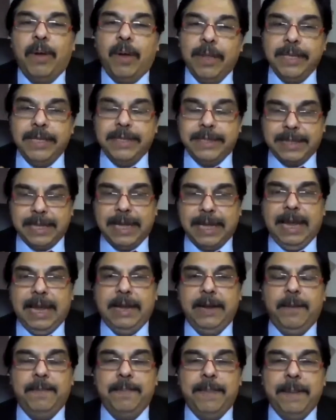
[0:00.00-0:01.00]
all these
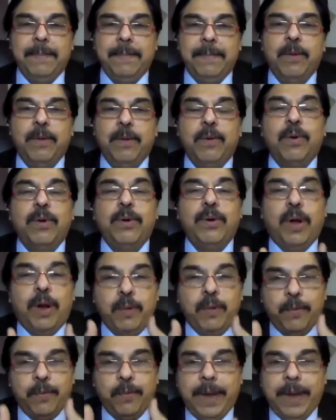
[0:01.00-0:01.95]
kind of people who could not